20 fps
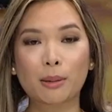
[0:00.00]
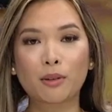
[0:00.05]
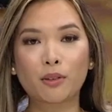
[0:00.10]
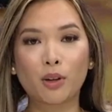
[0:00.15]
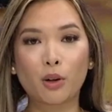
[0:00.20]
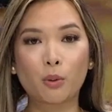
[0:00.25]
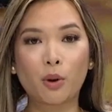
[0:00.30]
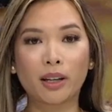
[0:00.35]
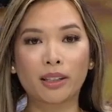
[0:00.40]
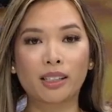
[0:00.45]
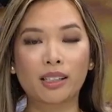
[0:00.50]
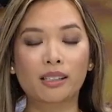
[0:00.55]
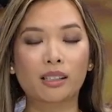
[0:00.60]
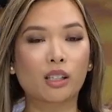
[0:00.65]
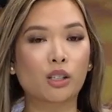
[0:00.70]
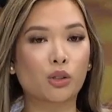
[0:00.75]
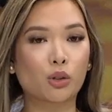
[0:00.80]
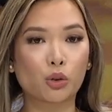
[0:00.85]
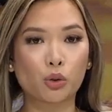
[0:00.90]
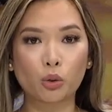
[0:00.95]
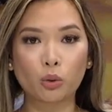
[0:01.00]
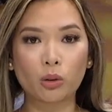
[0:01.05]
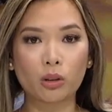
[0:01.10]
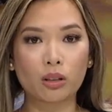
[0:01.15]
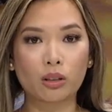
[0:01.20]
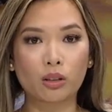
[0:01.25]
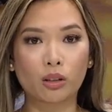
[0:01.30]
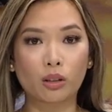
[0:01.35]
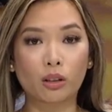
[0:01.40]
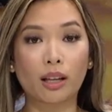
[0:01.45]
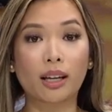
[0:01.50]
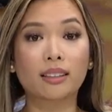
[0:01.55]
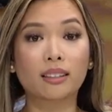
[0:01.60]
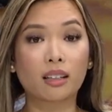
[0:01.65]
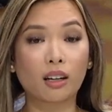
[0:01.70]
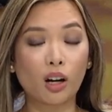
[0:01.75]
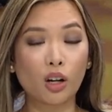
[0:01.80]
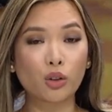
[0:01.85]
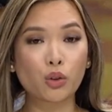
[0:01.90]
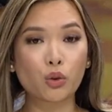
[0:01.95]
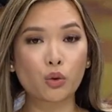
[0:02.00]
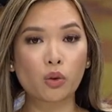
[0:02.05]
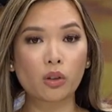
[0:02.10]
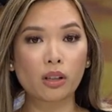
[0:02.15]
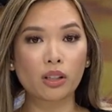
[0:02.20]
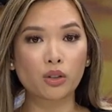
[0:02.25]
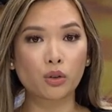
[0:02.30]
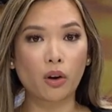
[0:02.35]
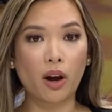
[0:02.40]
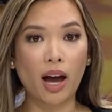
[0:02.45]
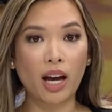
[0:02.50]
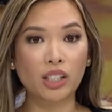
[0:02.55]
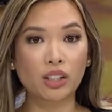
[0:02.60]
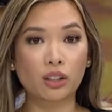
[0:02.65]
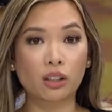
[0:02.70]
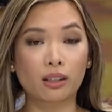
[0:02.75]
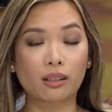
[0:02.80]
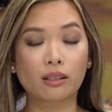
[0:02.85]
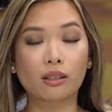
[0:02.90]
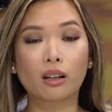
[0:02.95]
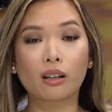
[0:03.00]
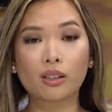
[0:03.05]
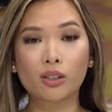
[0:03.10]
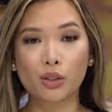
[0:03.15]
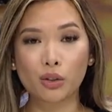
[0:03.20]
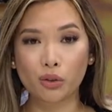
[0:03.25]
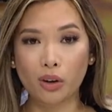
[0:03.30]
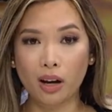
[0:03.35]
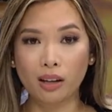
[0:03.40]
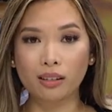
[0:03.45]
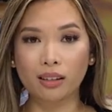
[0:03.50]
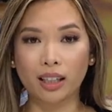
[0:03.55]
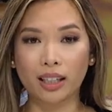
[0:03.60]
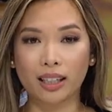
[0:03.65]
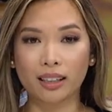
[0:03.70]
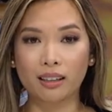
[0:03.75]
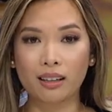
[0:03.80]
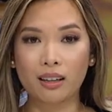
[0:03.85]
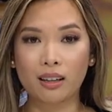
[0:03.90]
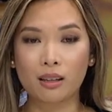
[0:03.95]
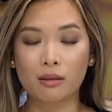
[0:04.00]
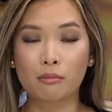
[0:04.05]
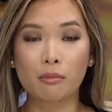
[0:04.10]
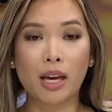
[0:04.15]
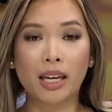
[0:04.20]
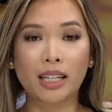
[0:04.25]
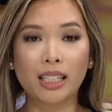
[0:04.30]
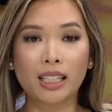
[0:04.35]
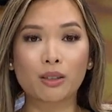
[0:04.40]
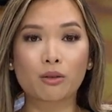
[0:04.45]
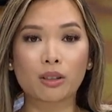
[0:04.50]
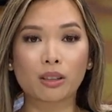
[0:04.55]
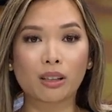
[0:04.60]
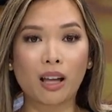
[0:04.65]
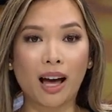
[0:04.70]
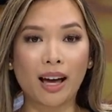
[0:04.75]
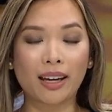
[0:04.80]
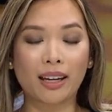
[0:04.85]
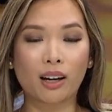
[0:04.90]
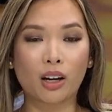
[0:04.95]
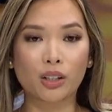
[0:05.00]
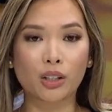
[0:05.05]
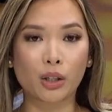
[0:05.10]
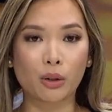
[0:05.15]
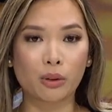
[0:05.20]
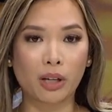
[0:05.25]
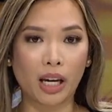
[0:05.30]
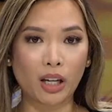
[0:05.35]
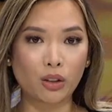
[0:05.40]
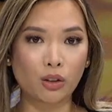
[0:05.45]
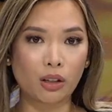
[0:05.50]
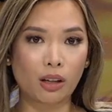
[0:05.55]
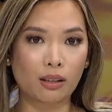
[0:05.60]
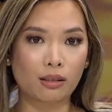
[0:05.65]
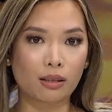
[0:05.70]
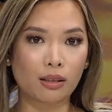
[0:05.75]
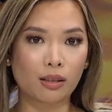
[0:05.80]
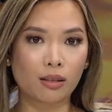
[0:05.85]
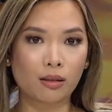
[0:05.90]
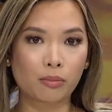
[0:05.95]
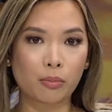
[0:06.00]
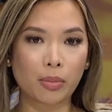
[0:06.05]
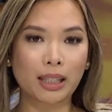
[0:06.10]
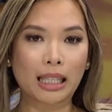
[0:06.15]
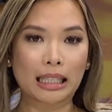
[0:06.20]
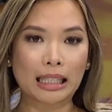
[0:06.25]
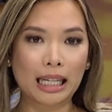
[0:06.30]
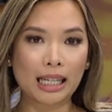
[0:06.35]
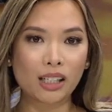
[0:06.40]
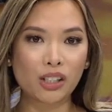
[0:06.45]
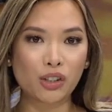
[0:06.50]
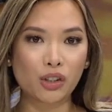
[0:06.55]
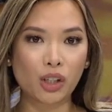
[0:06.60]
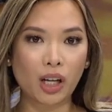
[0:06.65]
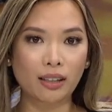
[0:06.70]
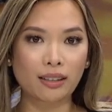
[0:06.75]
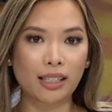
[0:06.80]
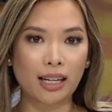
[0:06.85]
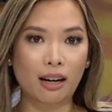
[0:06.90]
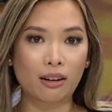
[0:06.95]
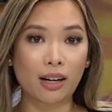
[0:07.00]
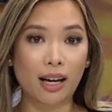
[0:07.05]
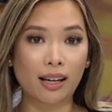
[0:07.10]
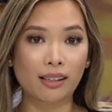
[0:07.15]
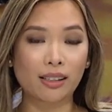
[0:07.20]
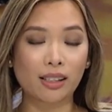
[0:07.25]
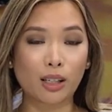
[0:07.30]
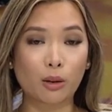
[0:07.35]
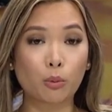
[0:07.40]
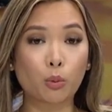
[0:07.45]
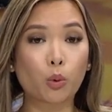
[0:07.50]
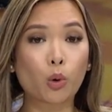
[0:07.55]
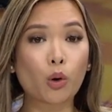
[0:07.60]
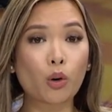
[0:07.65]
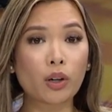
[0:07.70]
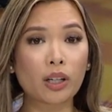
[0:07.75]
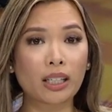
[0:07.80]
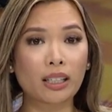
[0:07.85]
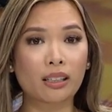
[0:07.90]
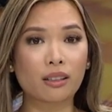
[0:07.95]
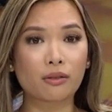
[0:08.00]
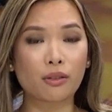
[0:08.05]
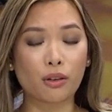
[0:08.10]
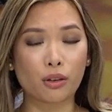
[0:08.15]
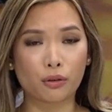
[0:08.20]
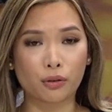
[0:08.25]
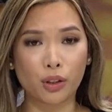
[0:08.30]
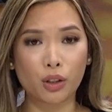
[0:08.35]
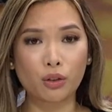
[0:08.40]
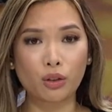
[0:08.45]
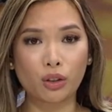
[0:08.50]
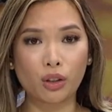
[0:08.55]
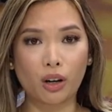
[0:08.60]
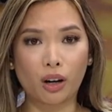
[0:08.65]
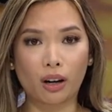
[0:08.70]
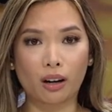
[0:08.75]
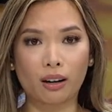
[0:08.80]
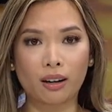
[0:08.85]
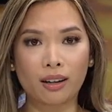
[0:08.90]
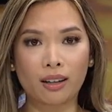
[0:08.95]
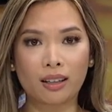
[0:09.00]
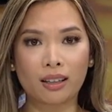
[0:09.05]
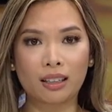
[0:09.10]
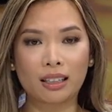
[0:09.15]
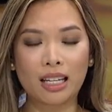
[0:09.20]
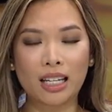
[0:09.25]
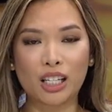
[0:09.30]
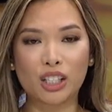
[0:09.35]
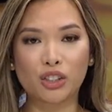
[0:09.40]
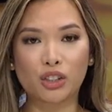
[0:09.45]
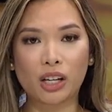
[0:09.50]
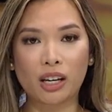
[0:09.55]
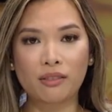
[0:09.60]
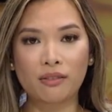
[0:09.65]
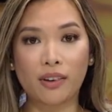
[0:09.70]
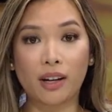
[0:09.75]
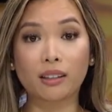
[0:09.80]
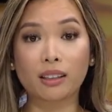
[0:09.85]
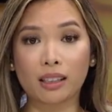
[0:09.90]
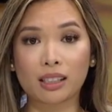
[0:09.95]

of Hawaii's historical and cultural attractions are struggling, many relying on donations. But the latest shutdown has some worried for the future. Nikki Schenfeld